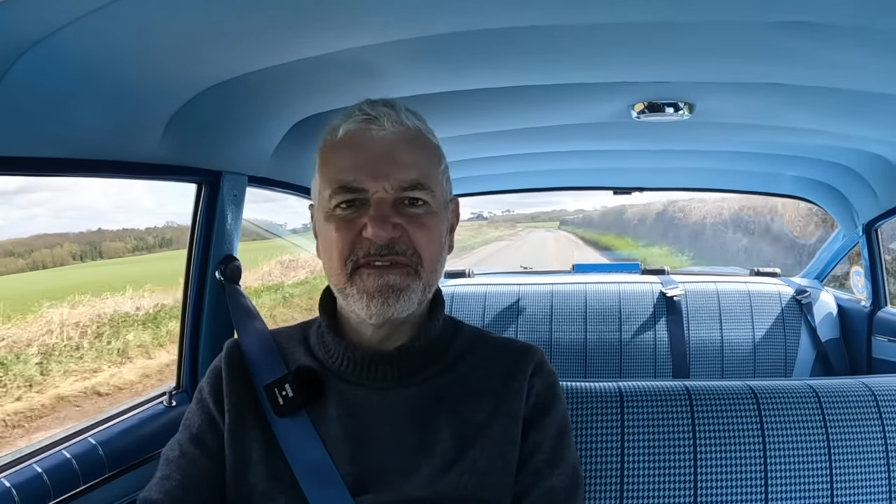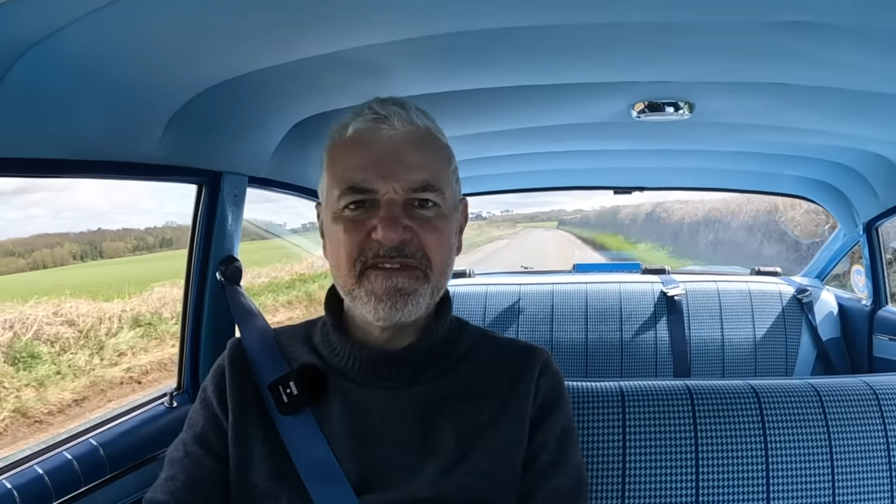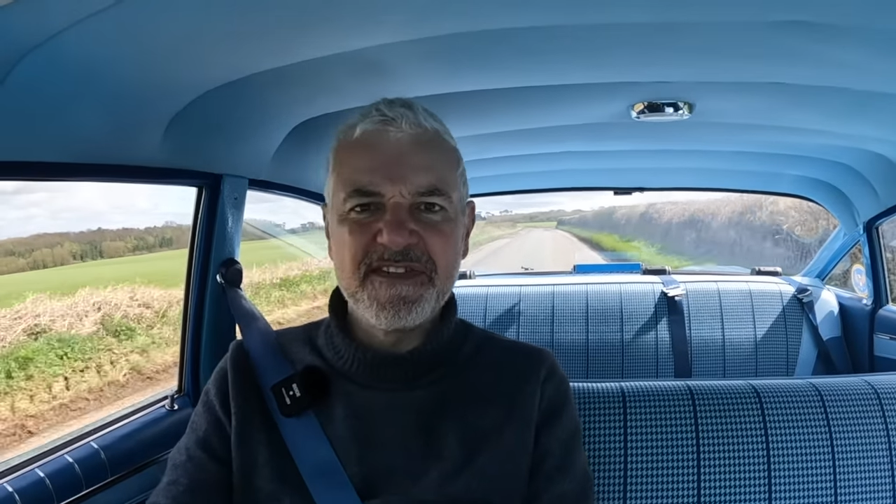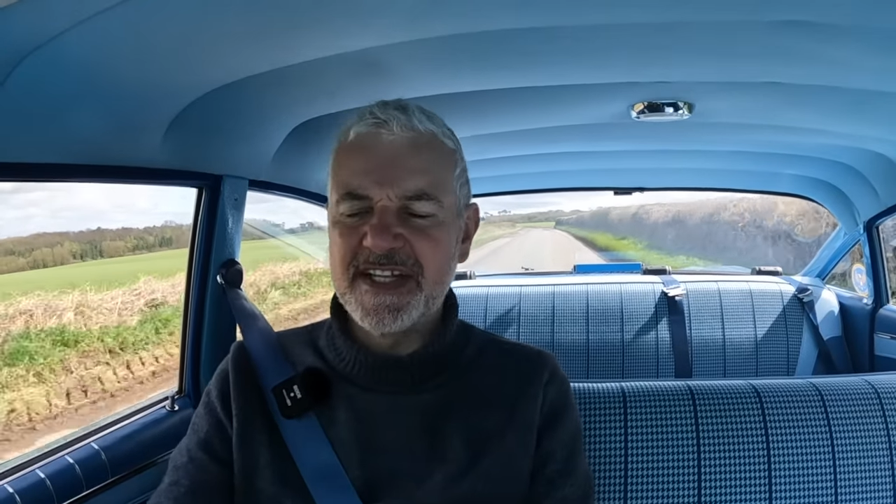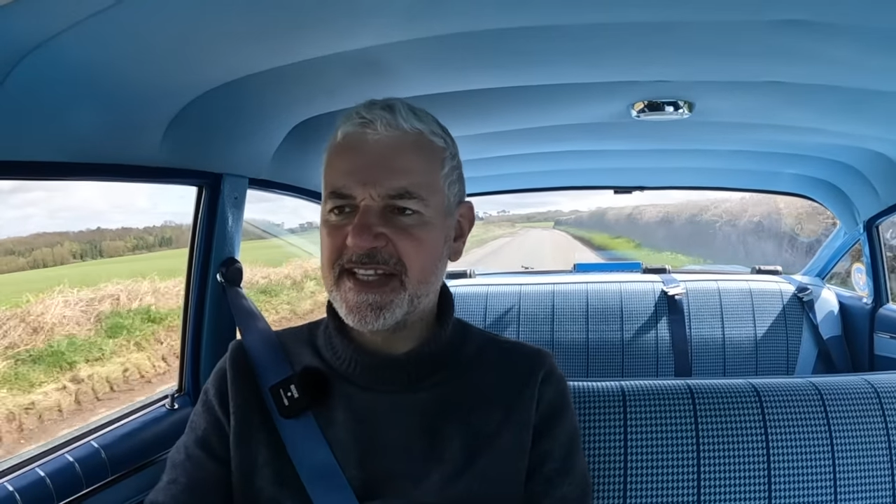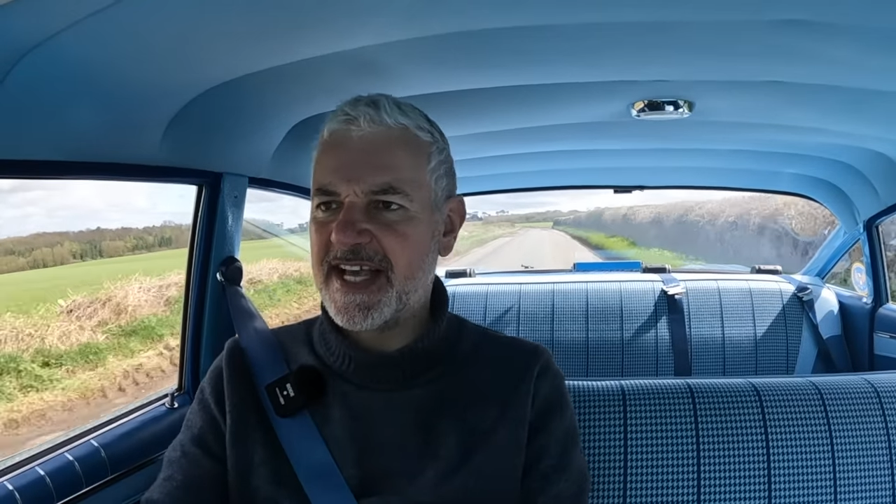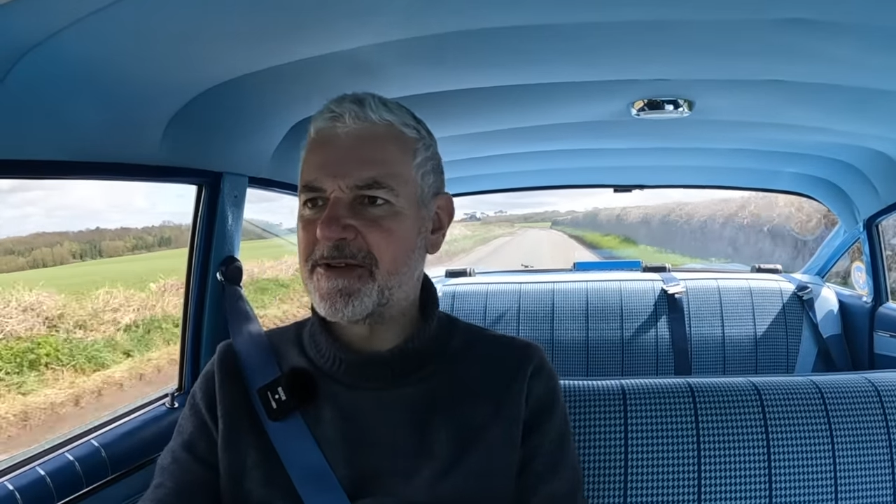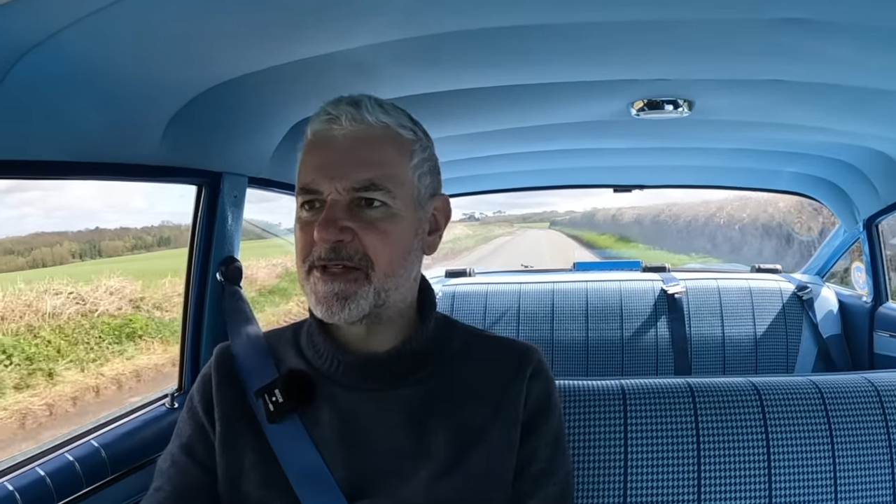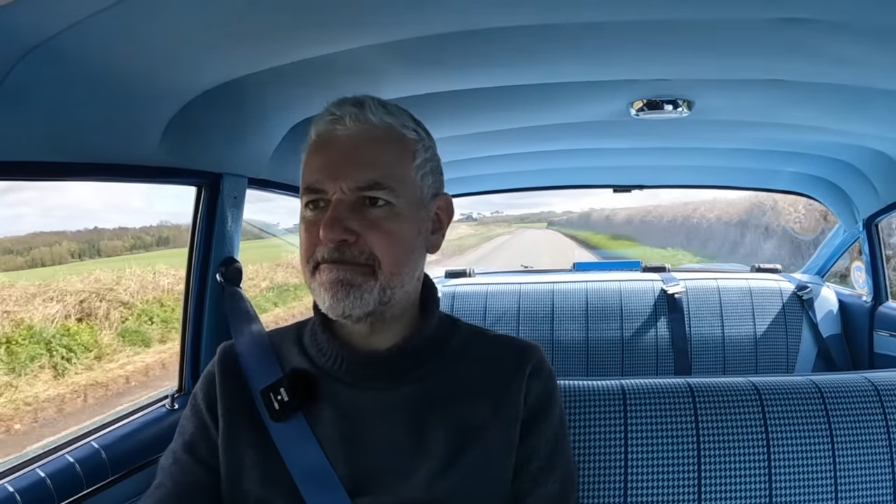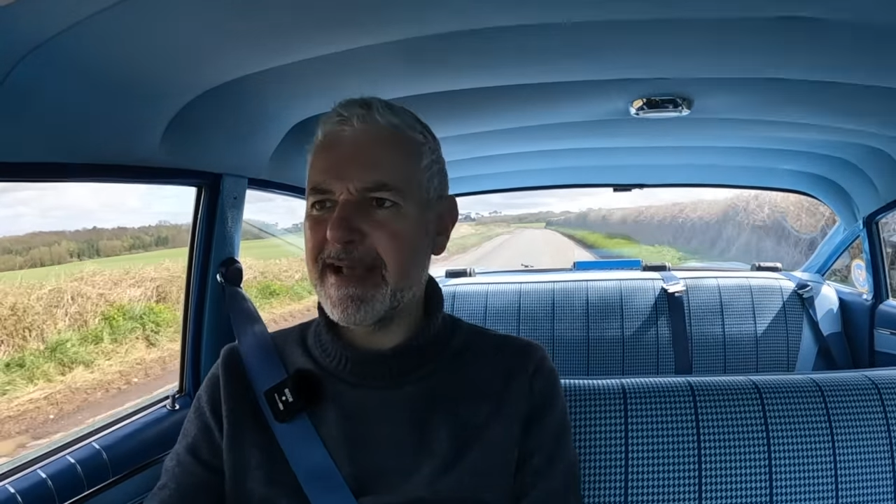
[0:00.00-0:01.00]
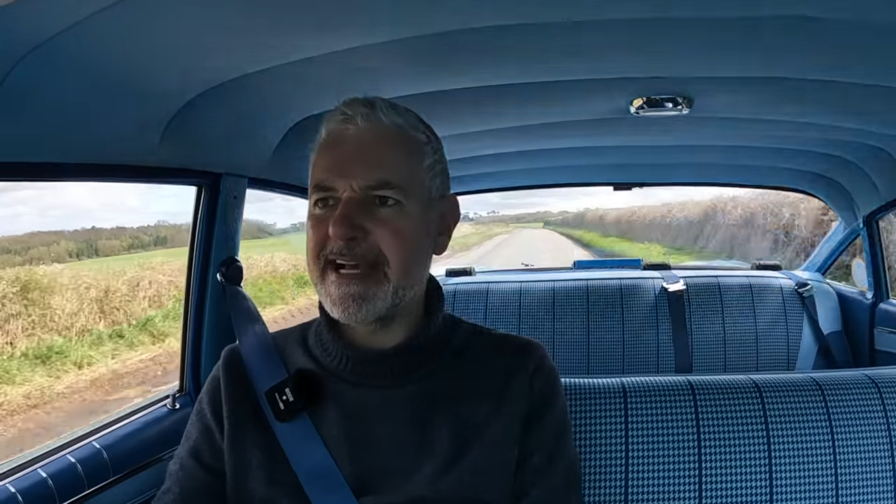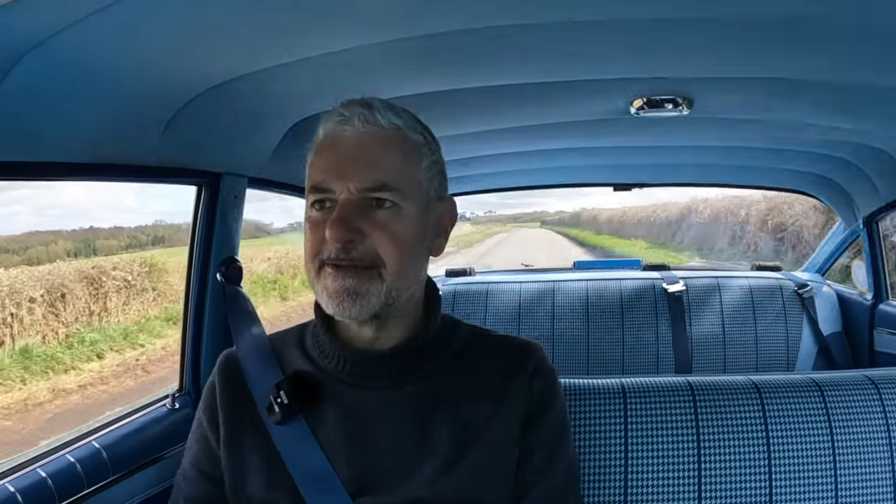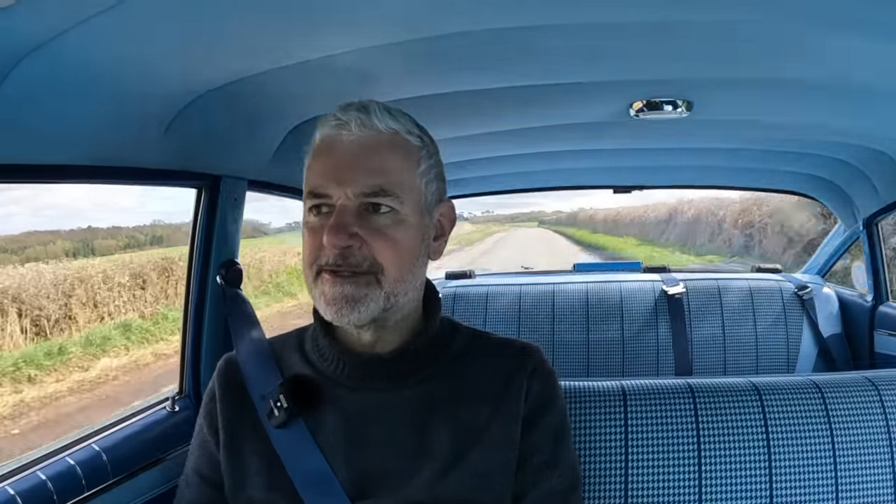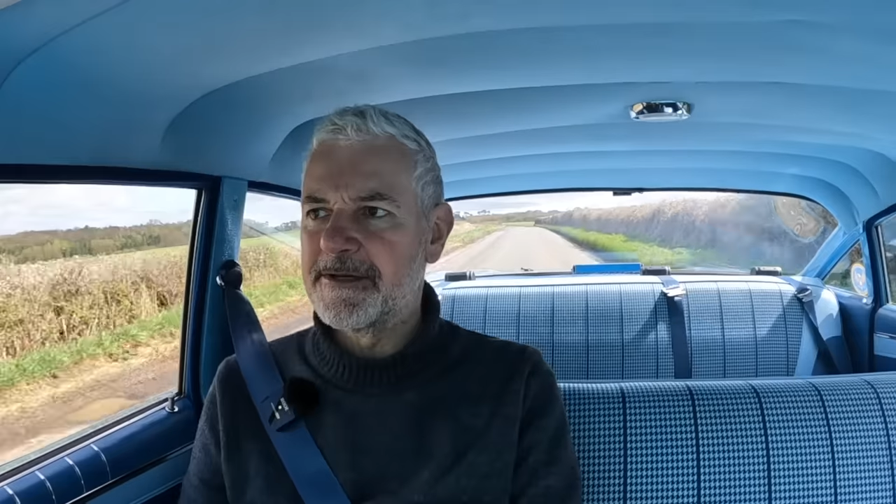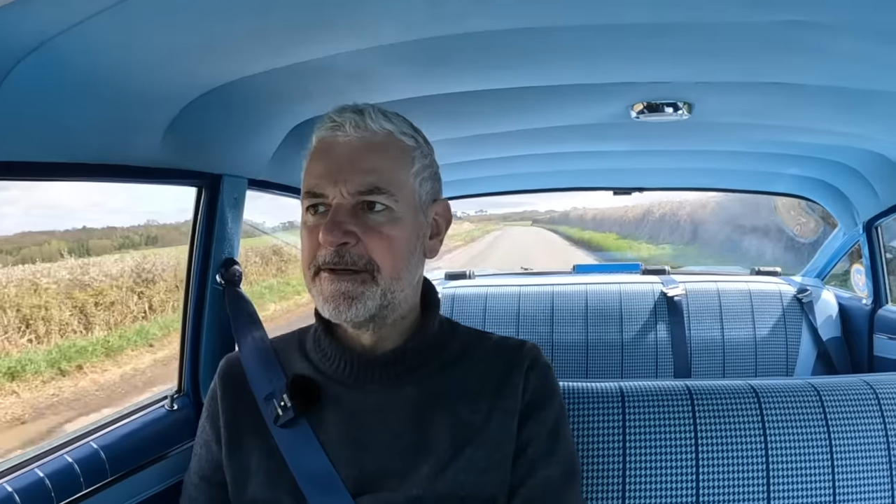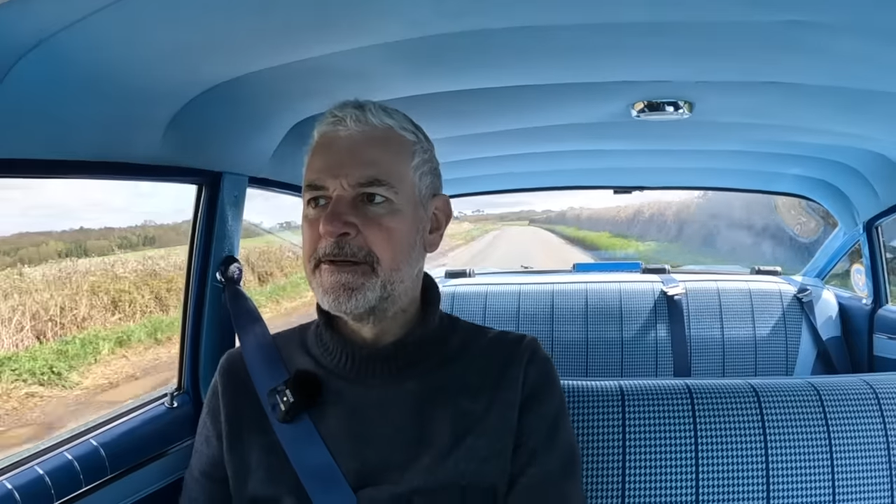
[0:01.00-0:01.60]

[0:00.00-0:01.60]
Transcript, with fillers: £15,000.